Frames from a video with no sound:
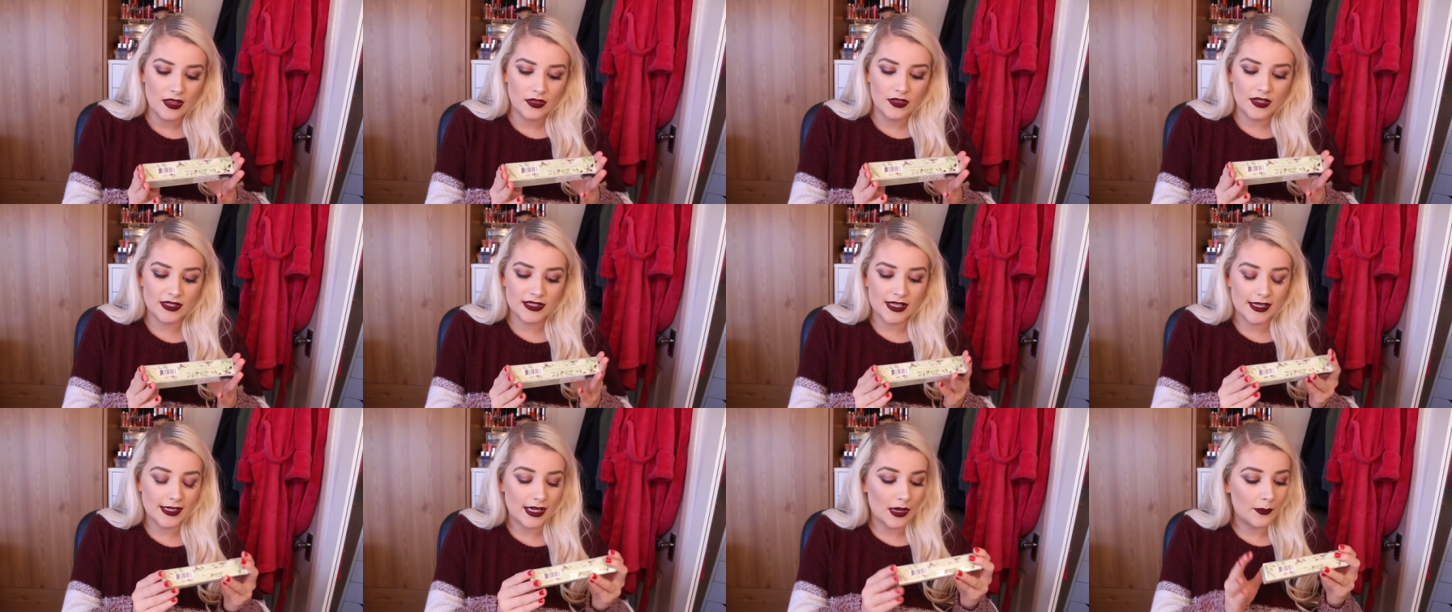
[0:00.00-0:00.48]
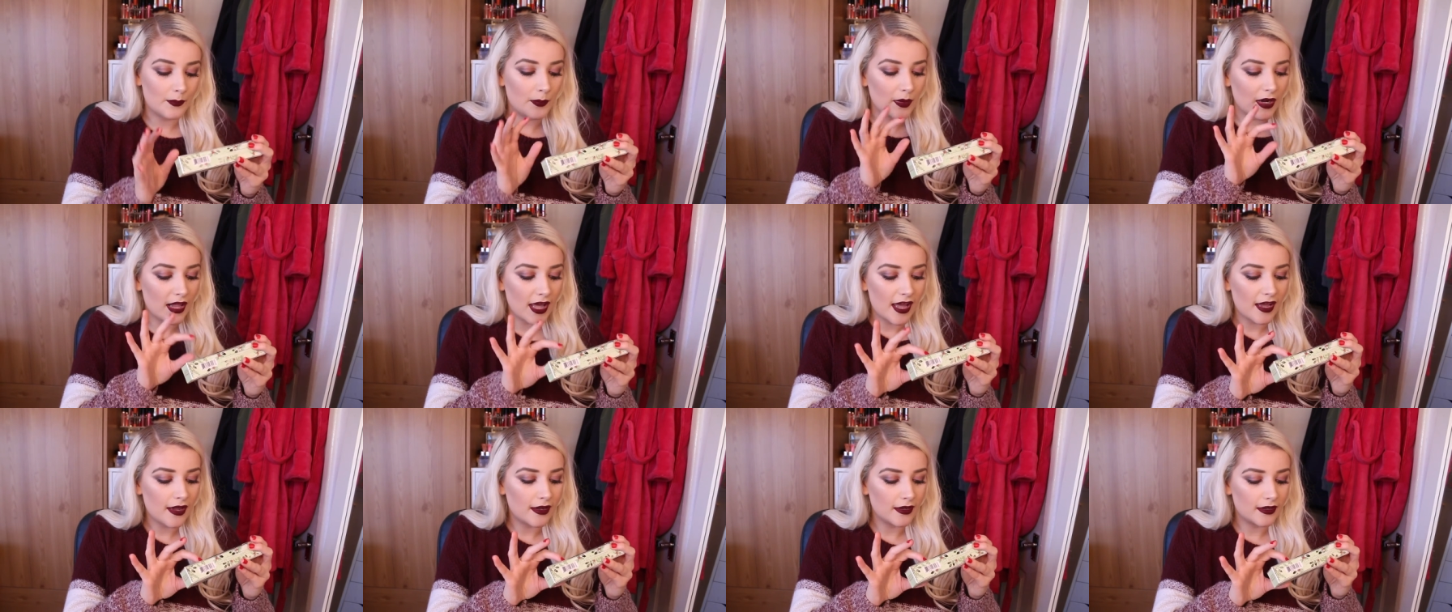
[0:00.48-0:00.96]
There's like a
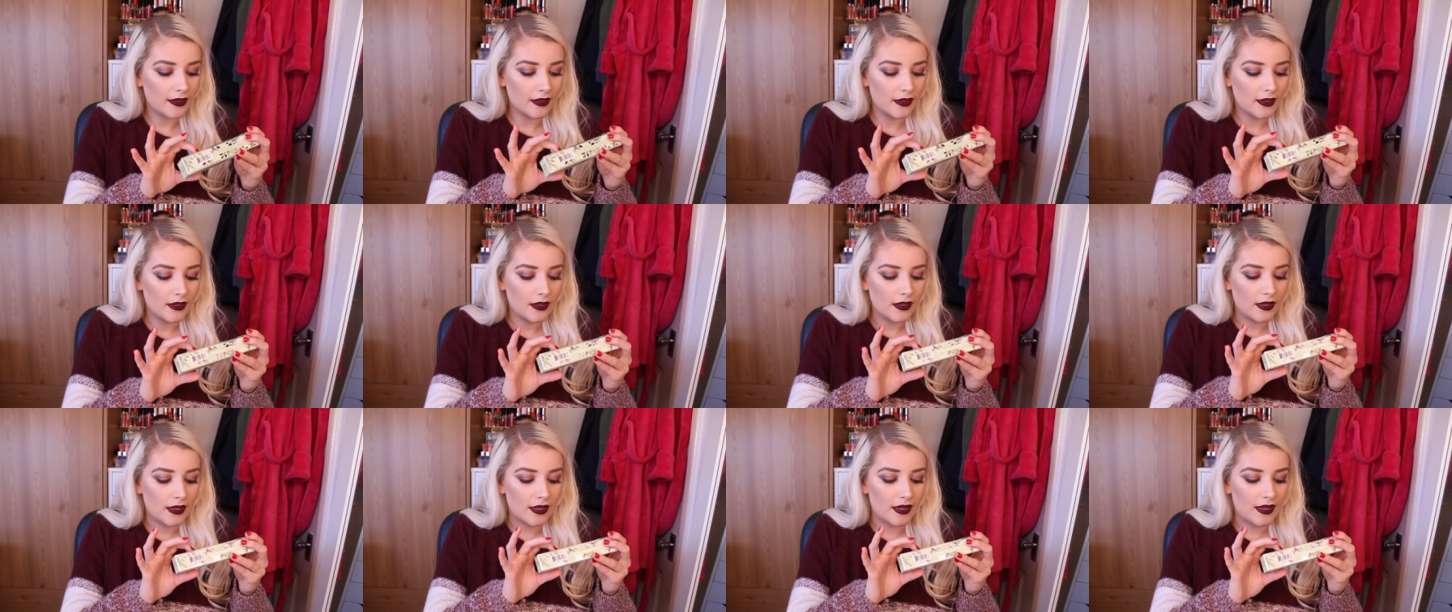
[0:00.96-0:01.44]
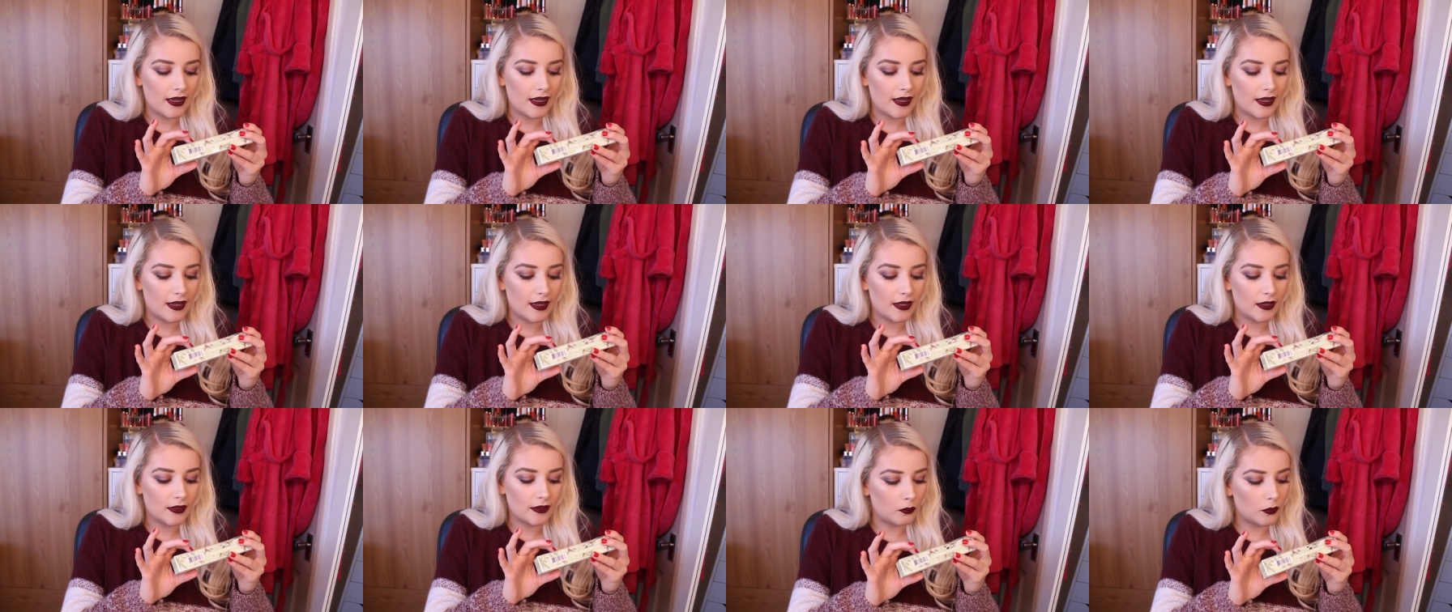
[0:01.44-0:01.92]
black,
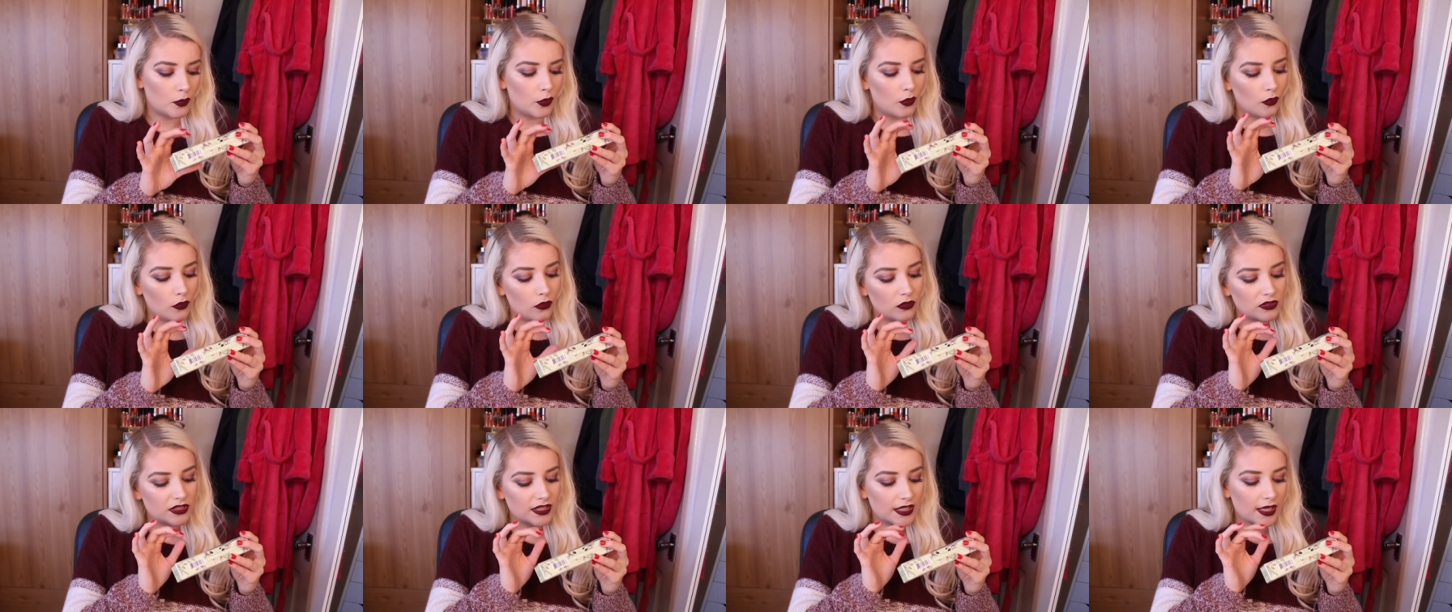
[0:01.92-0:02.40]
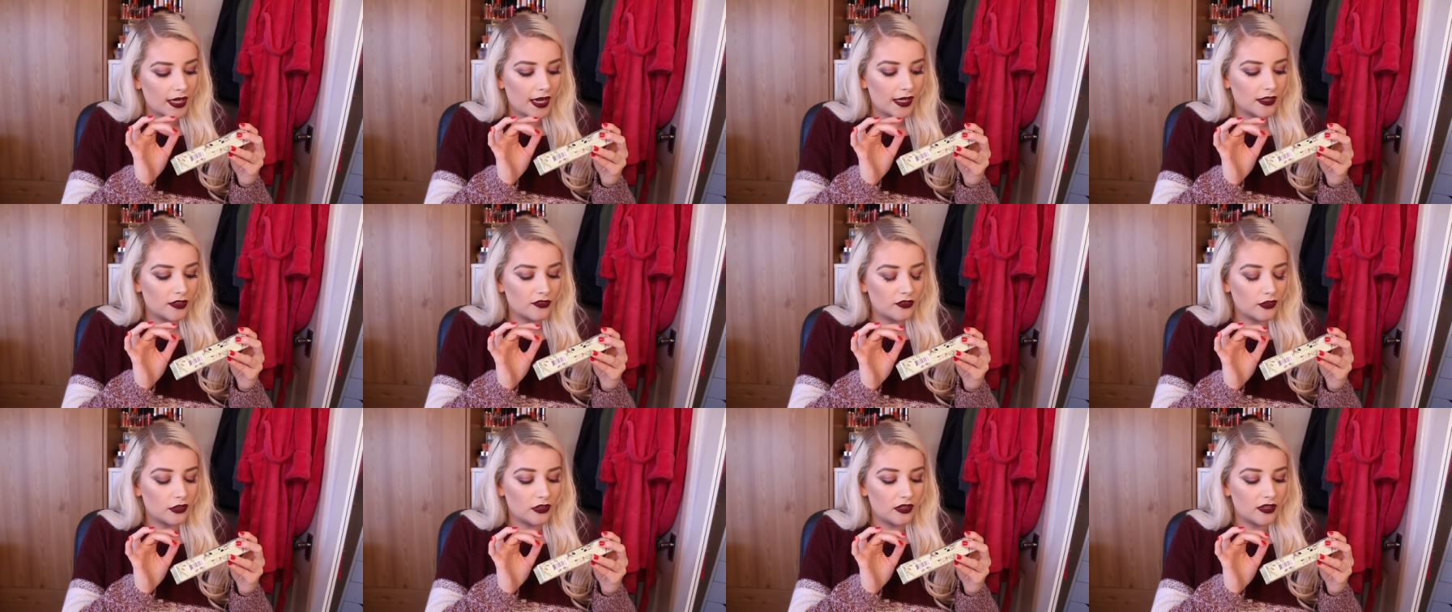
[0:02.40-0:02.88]
a goldy
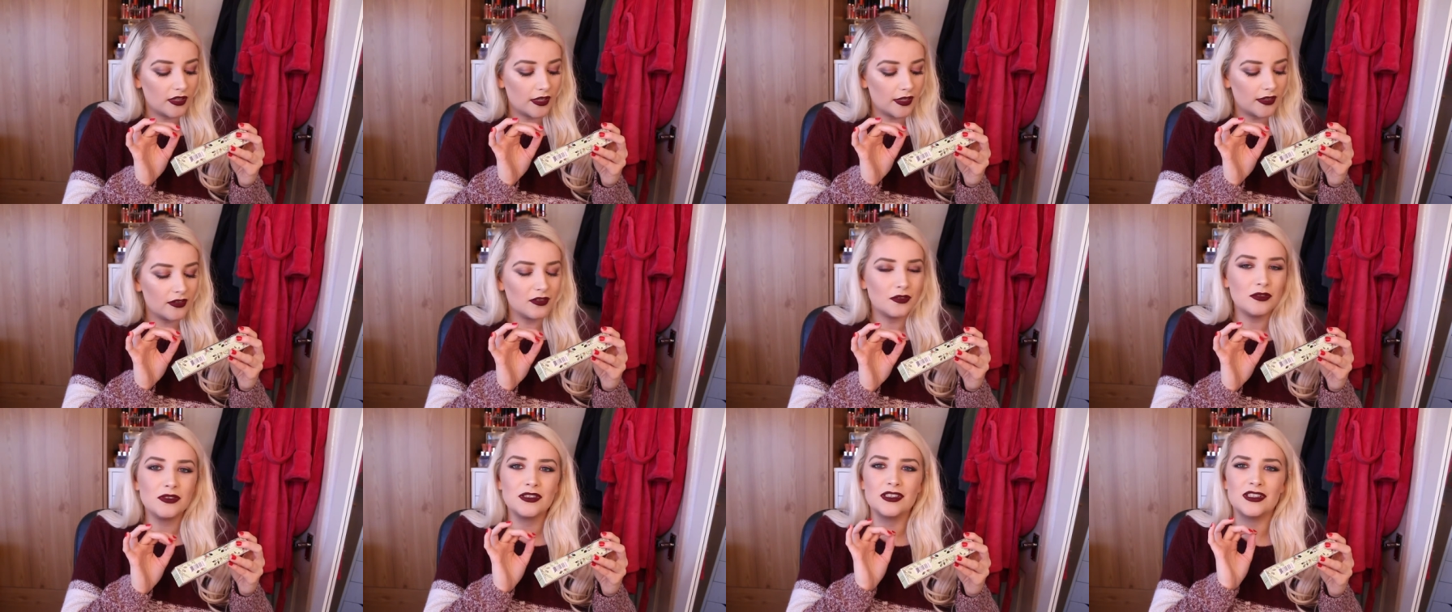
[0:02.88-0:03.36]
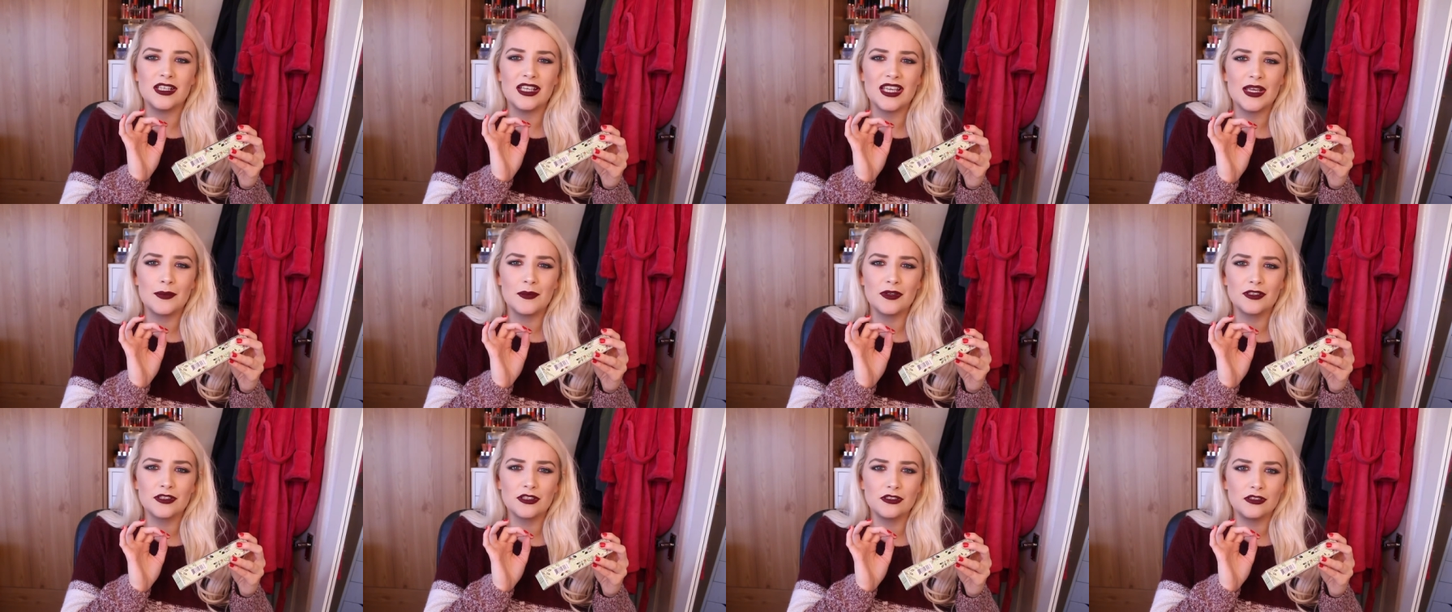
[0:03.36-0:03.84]
kind of colour. Oh, did you
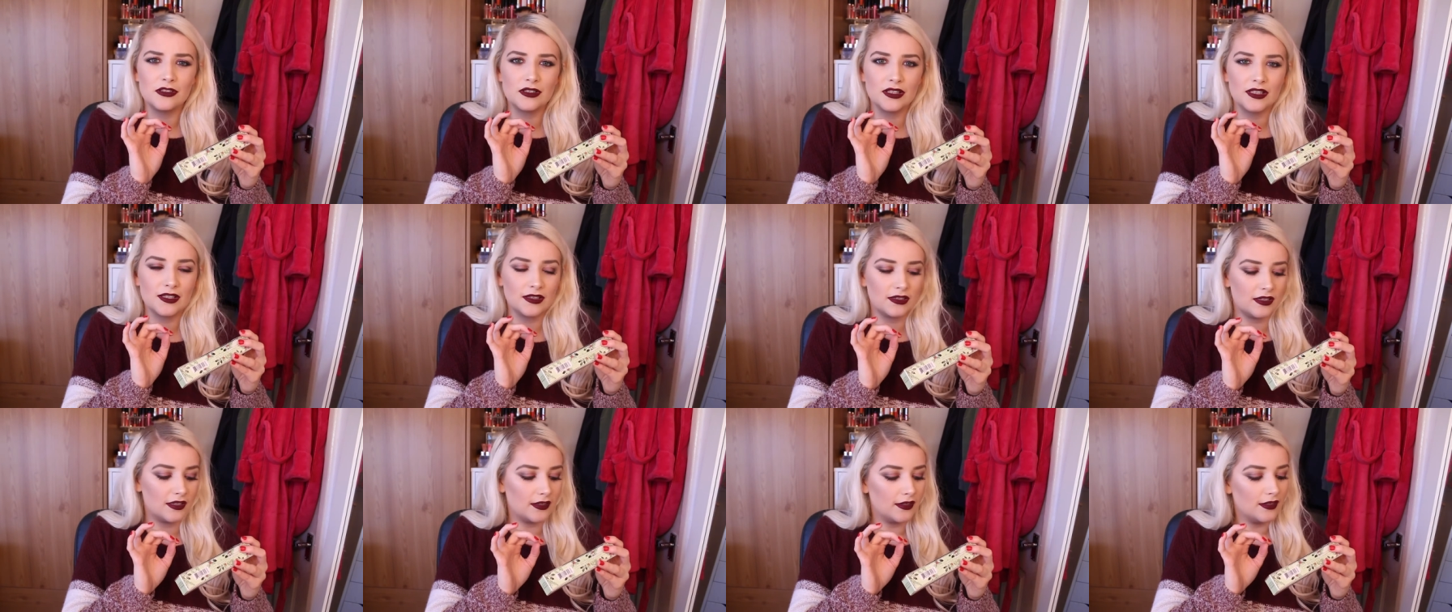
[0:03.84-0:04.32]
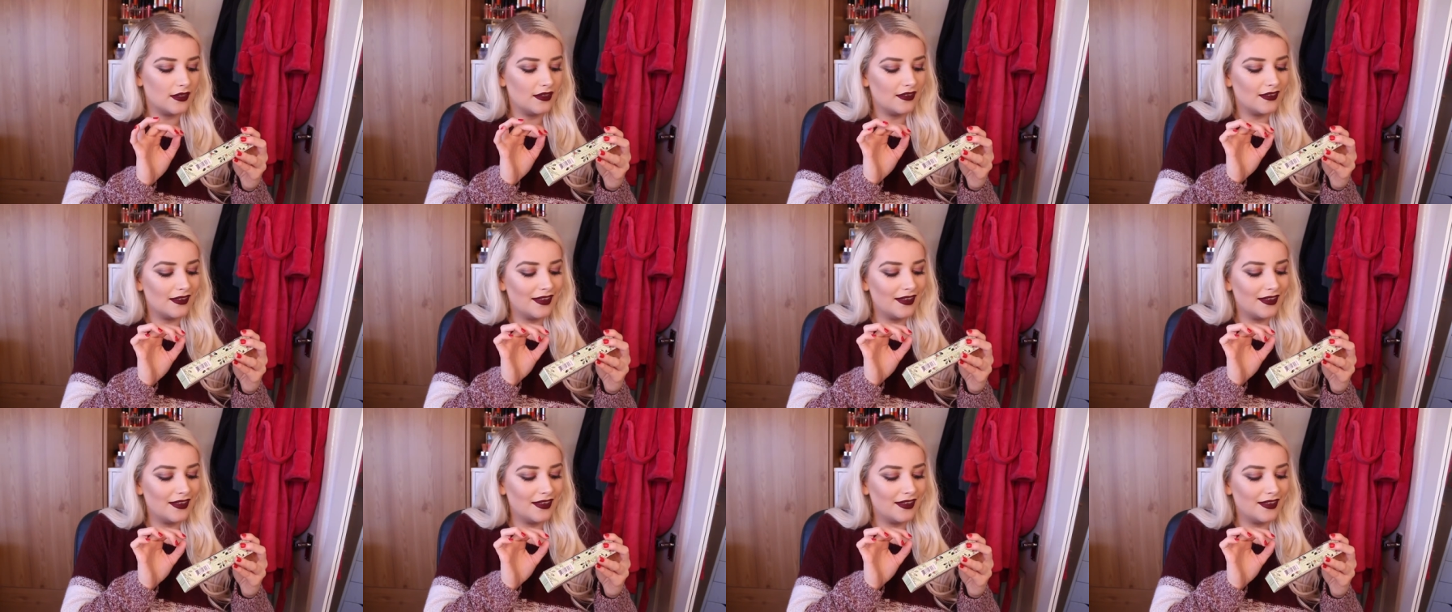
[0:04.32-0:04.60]
hear my toe click then?